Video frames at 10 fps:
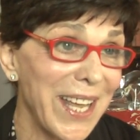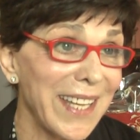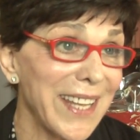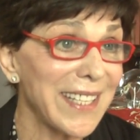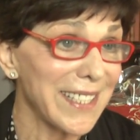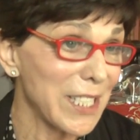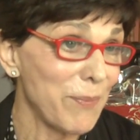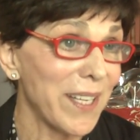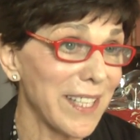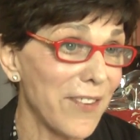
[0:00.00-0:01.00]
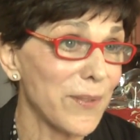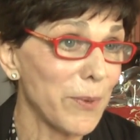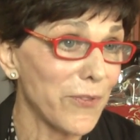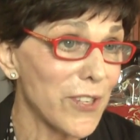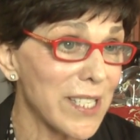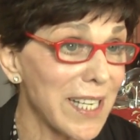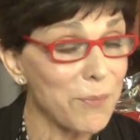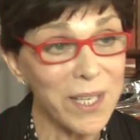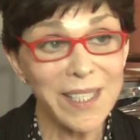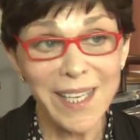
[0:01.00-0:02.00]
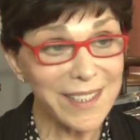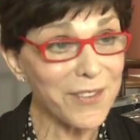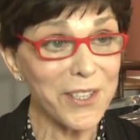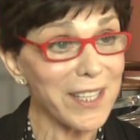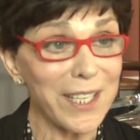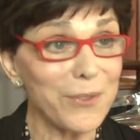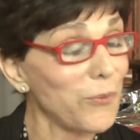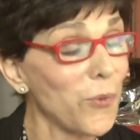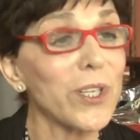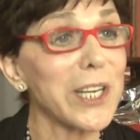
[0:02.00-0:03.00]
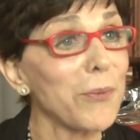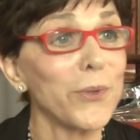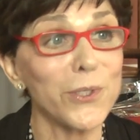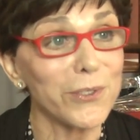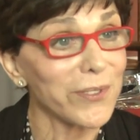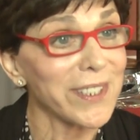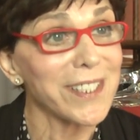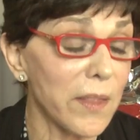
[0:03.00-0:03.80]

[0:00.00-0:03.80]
And they didn't expect that from a First Lady. But in the end, everything worked out beautifully.